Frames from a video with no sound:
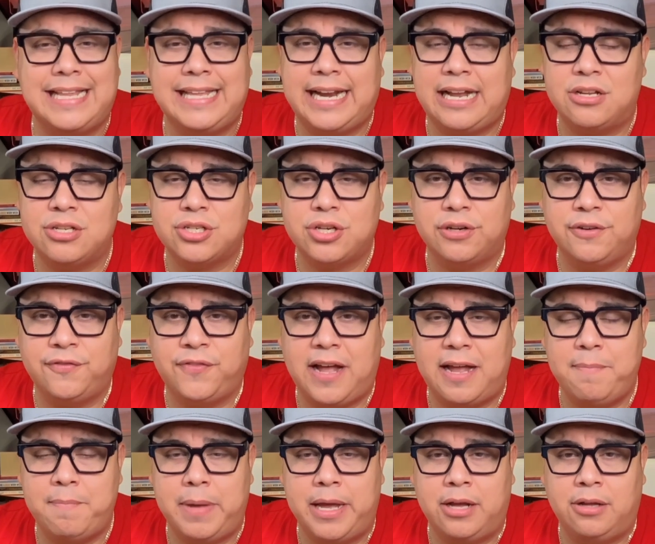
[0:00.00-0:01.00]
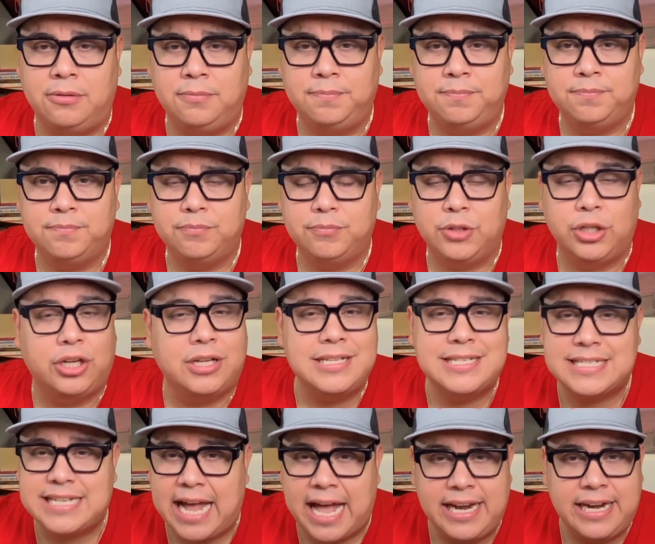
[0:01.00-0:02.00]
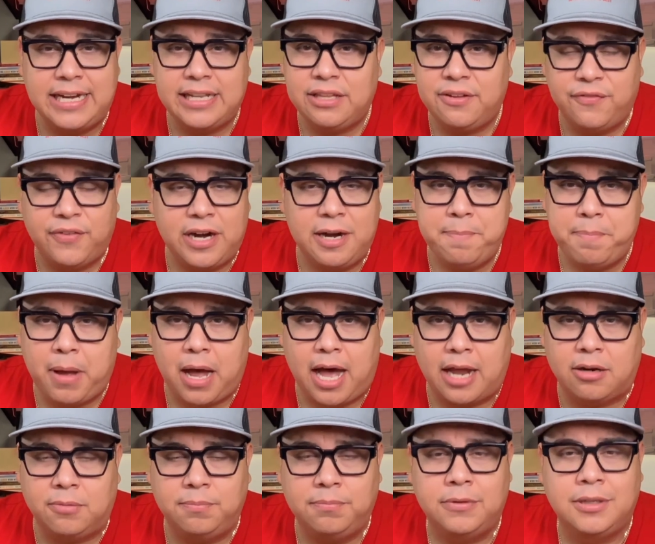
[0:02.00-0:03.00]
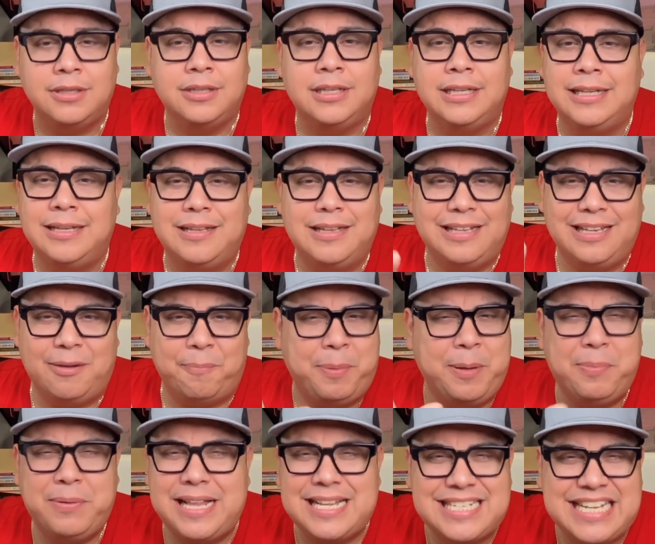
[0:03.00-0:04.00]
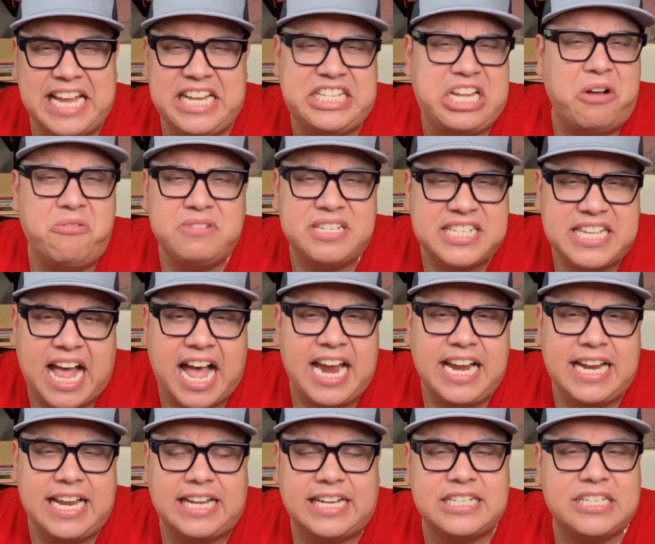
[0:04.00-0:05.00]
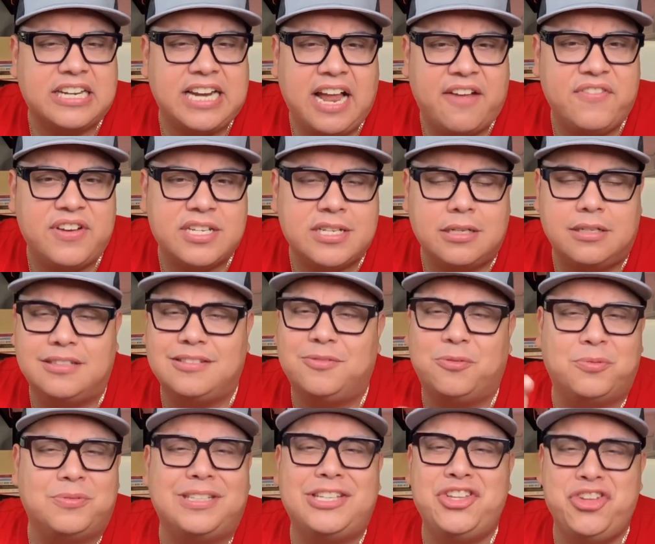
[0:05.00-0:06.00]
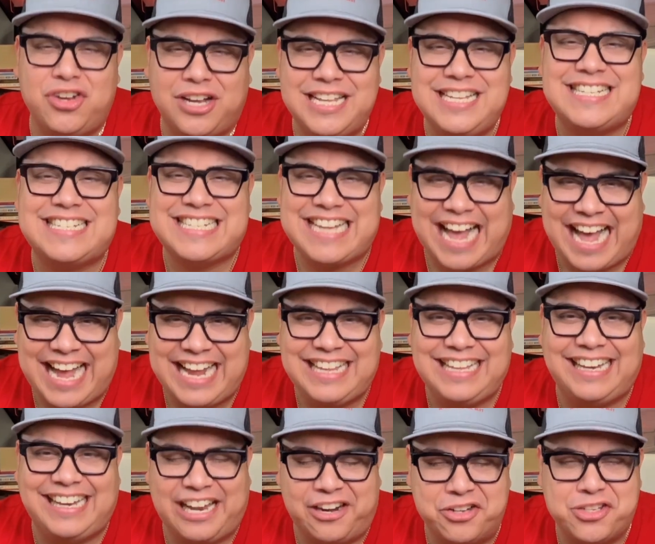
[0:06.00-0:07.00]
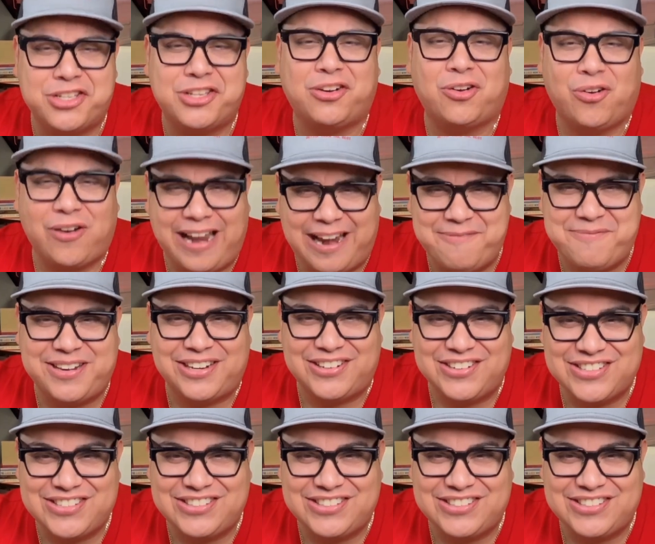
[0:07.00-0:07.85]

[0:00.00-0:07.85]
it out certified mail. You can sign it at the very bottom. You know, people that say don't sign it because they're gonna have you, you can sign the letter to the credit bureaus,